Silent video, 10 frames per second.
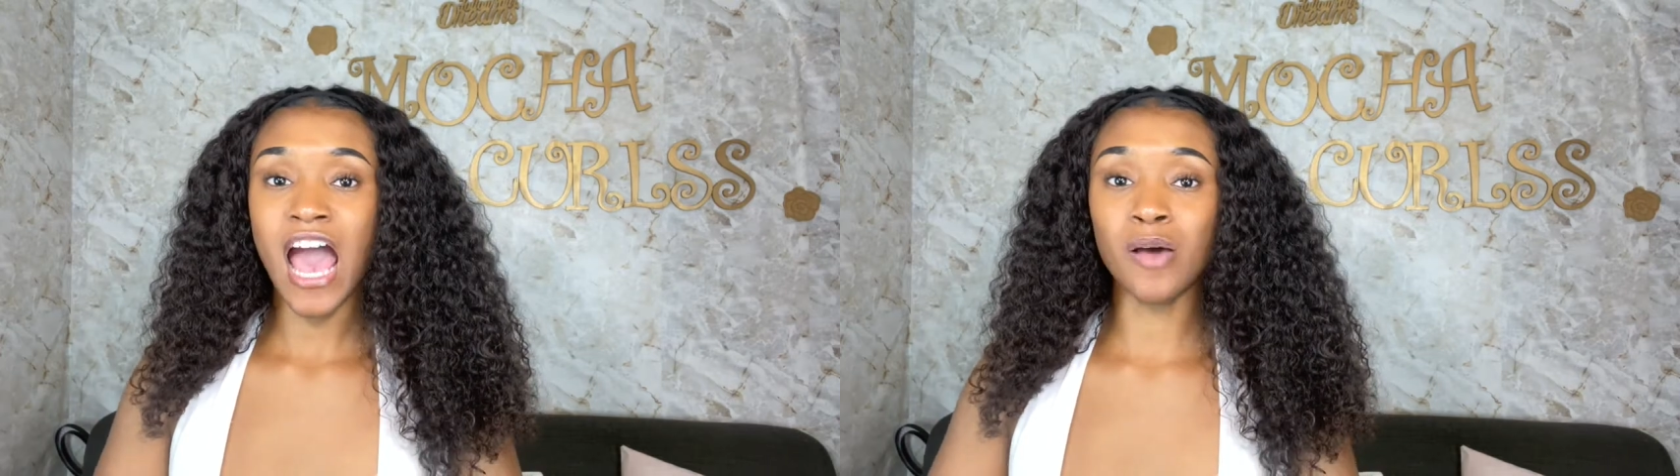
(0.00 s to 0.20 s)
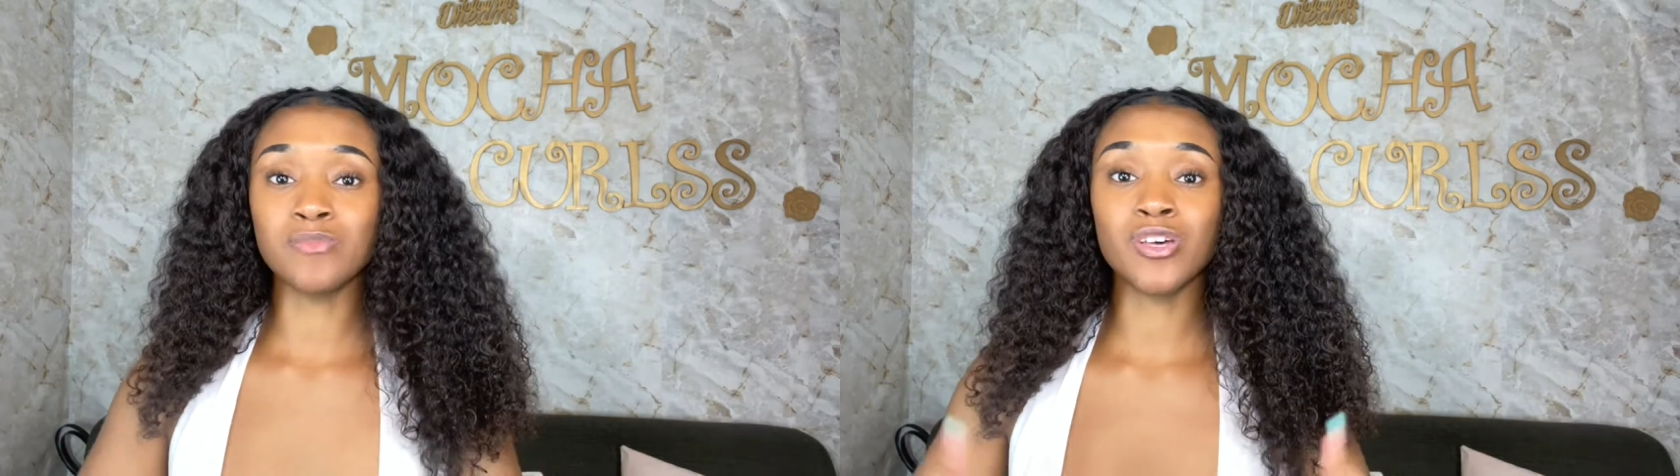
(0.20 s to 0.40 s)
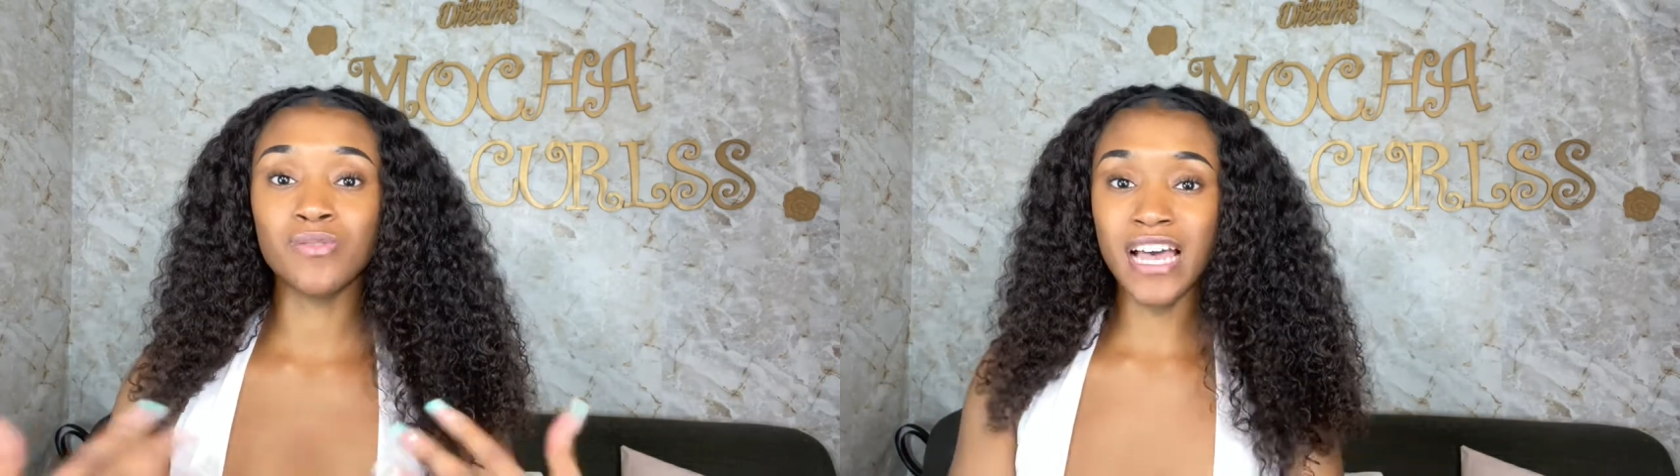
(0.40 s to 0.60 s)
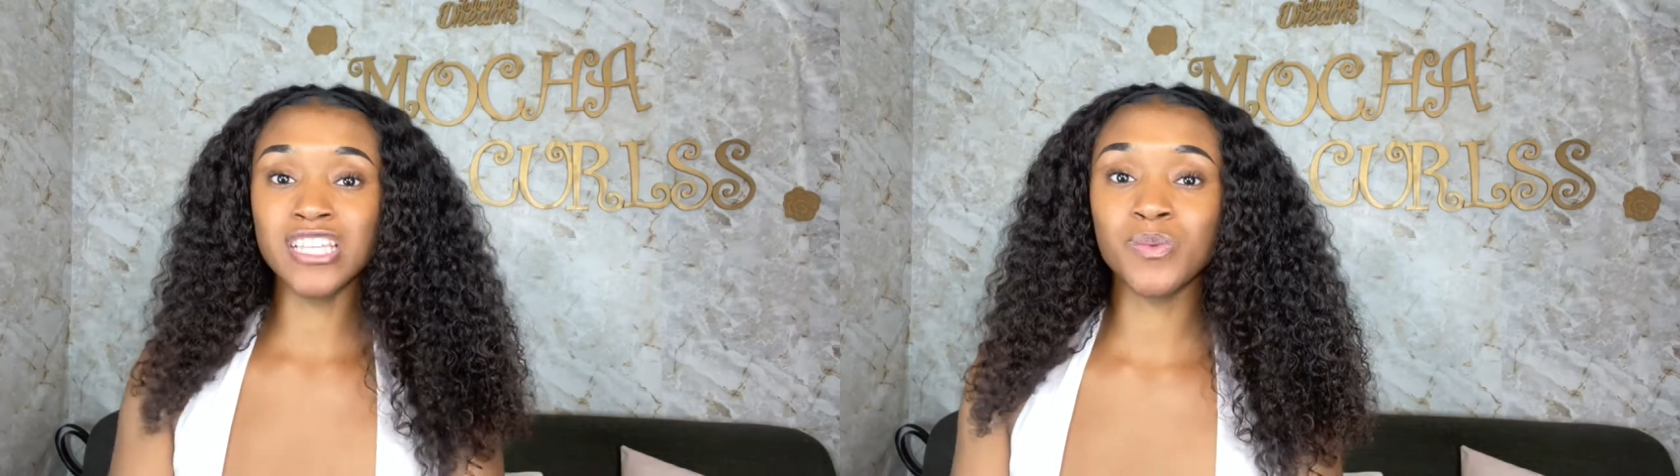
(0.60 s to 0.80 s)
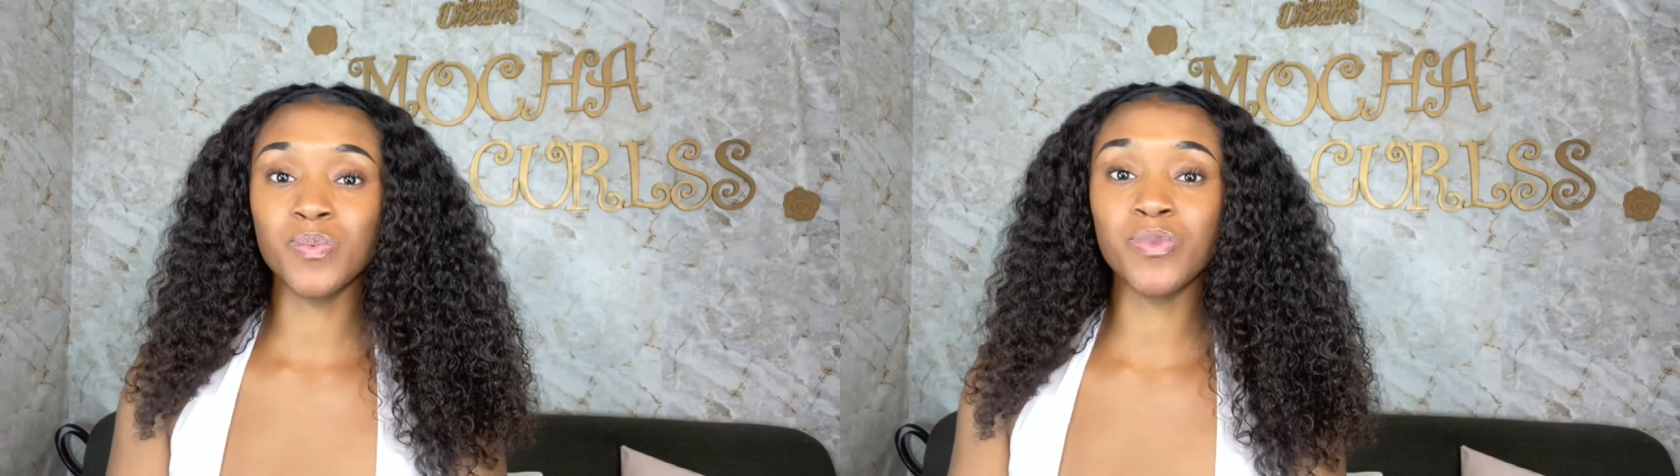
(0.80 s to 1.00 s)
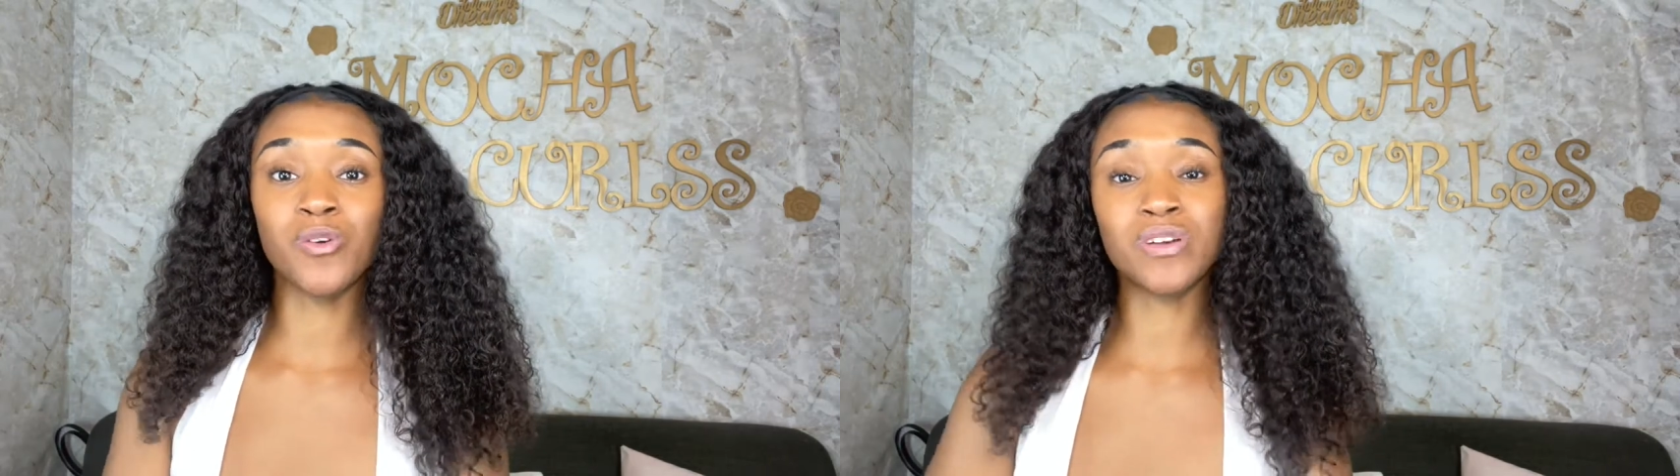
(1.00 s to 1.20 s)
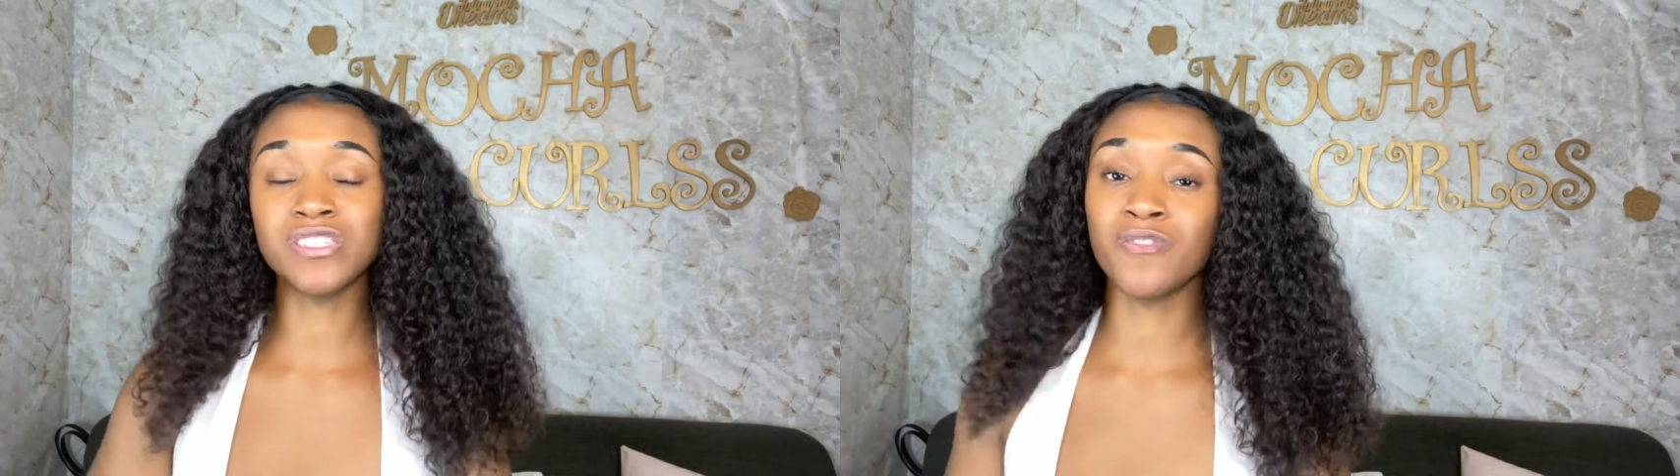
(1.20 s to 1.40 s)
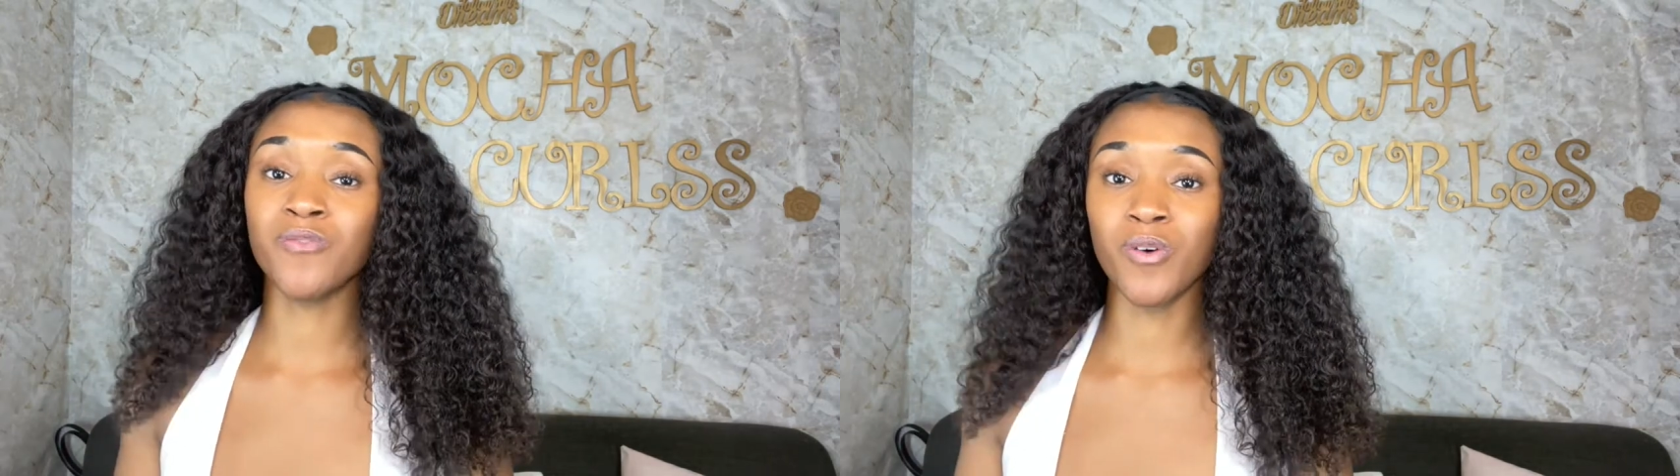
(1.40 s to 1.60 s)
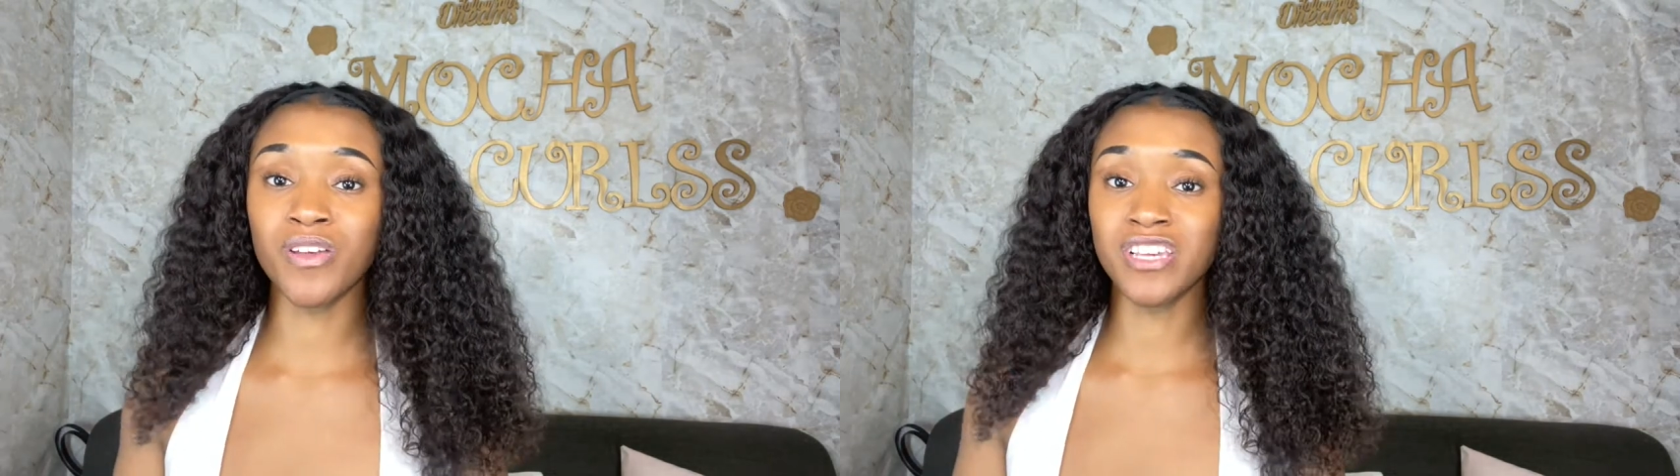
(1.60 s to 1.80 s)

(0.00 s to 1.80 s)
So that's the reason for